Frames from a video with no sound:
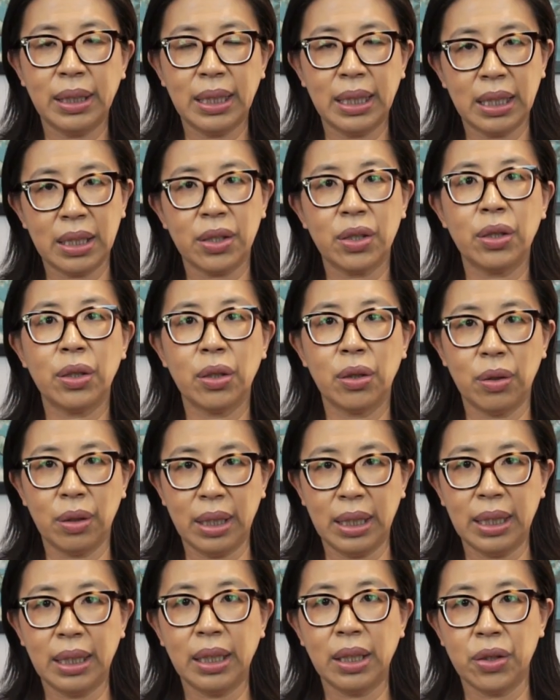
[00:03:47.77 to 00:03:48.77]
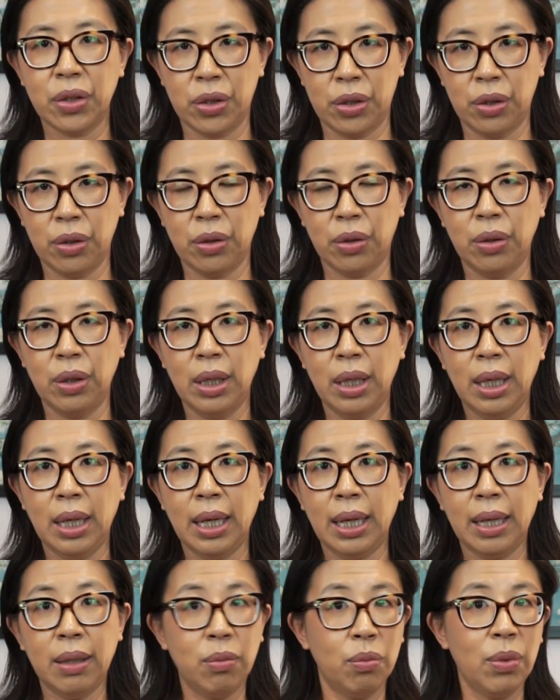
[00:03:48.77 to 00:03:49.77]
the external and the internal.
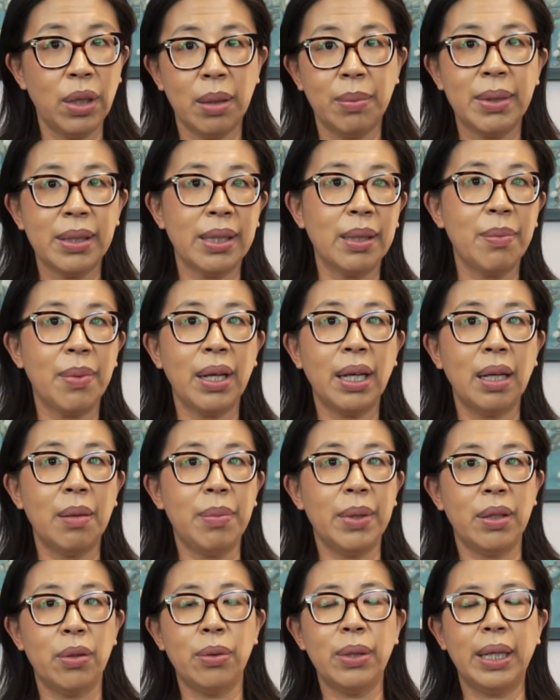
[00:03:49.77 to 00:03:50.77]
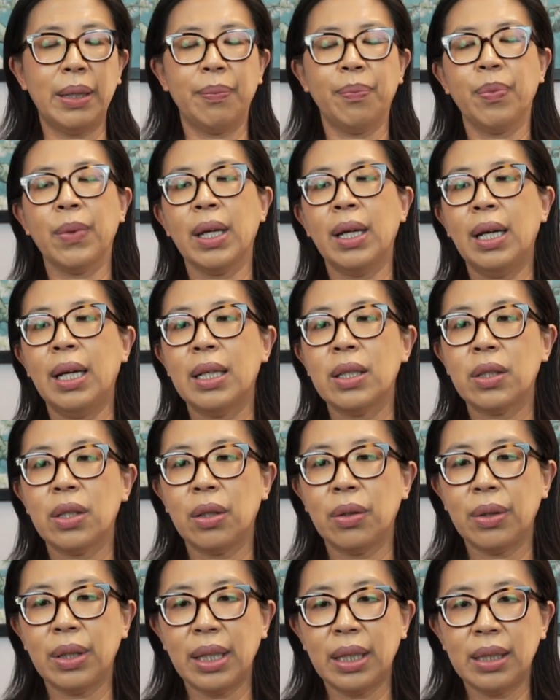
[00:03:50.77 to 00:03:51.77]
And what about something in between?
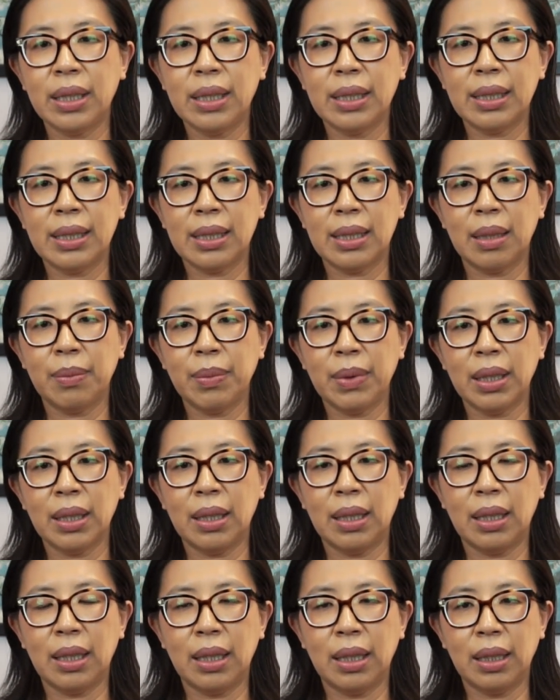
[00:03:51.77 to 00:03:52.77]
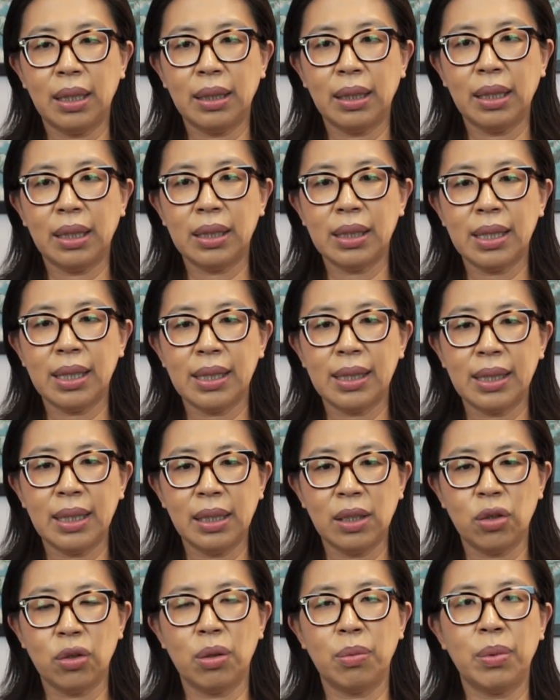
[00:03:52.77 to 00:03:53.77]
So there's a
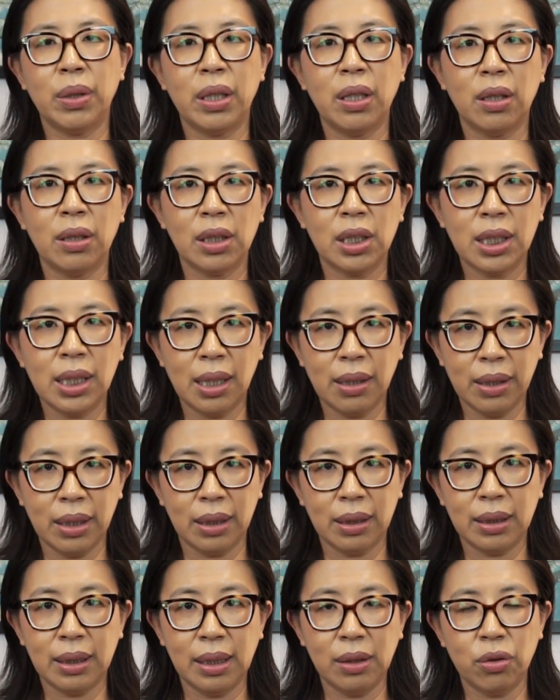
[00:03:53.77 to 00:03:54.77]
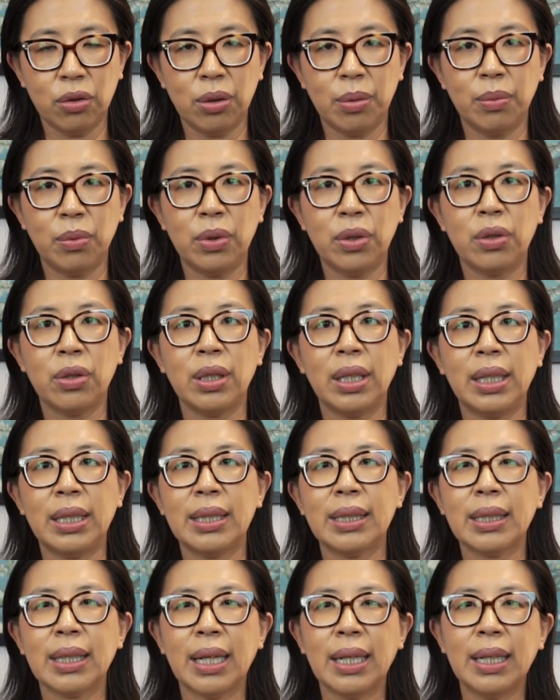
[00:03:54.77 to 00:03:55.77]
syndrome we call Shaoyang syndrome, which
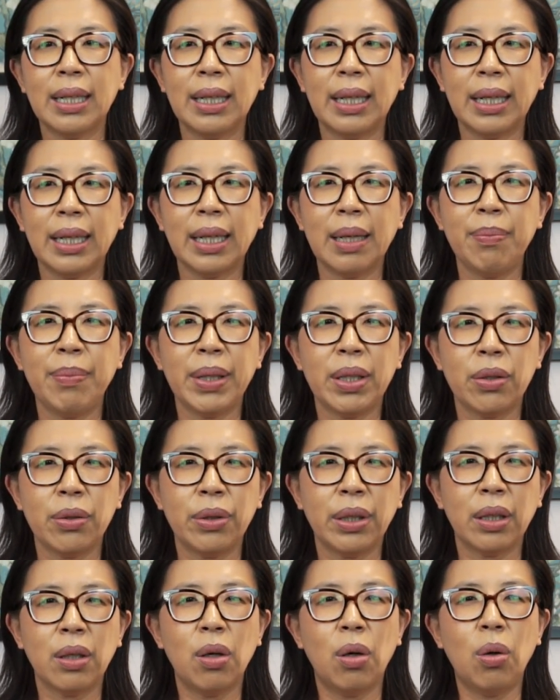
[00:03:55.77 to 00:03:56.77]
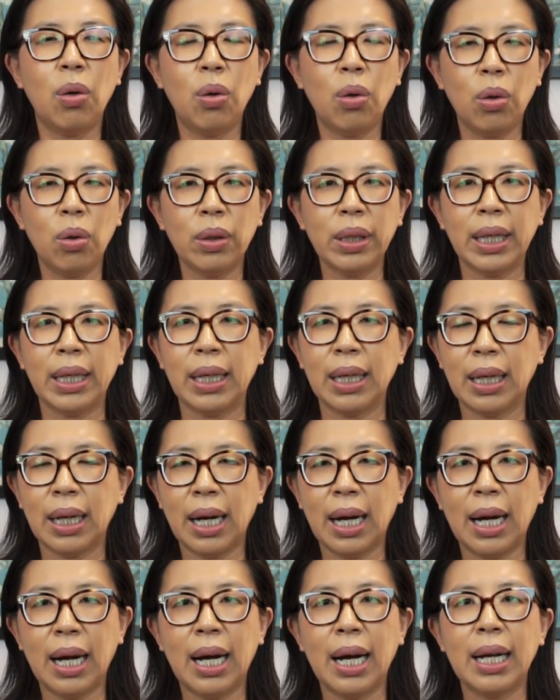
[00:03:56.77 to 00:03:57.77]
is kind of like in between cold and
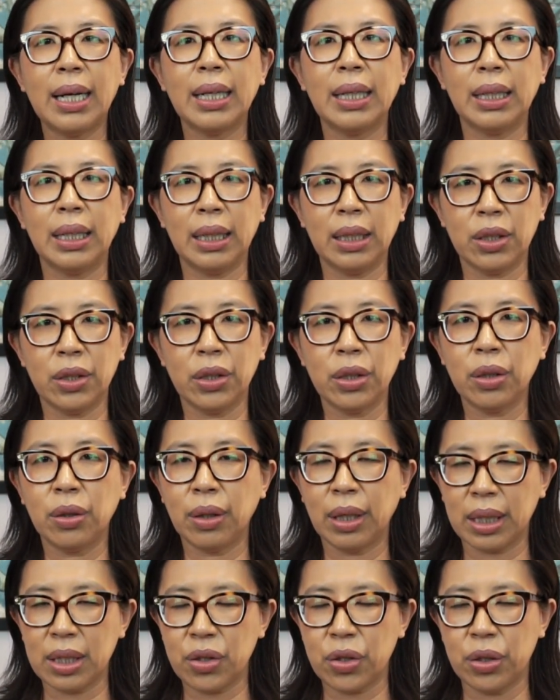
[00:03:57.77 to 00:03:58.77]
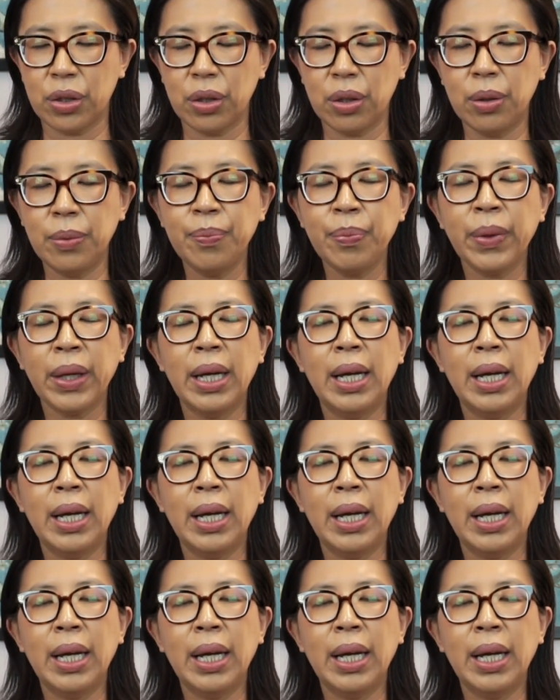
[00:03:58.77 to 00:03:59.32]
hot, internal, external.